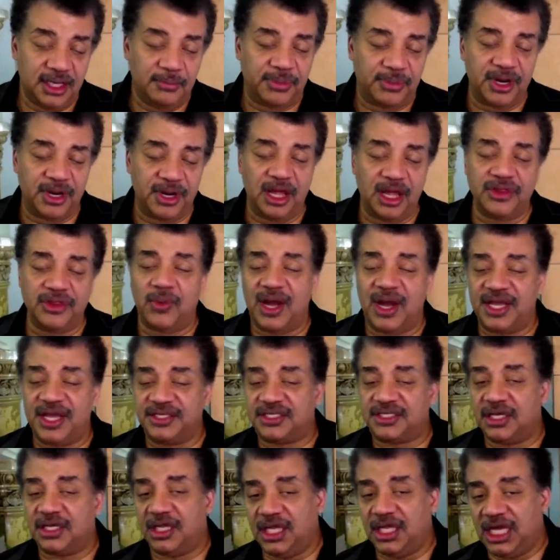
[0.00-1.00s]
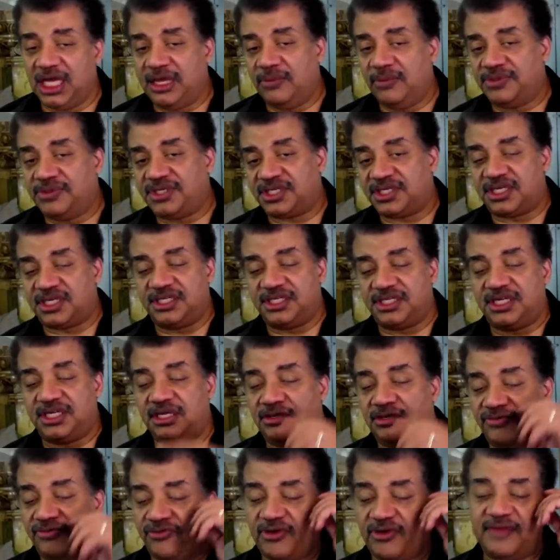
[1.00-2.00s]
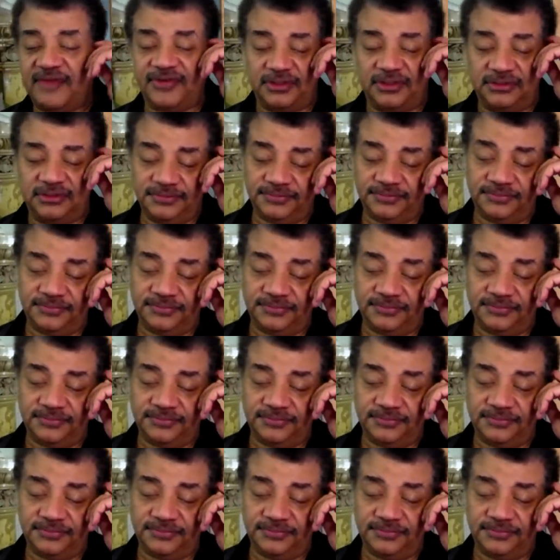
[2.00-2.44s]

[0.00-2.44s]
But otherwise, it would just continue forever.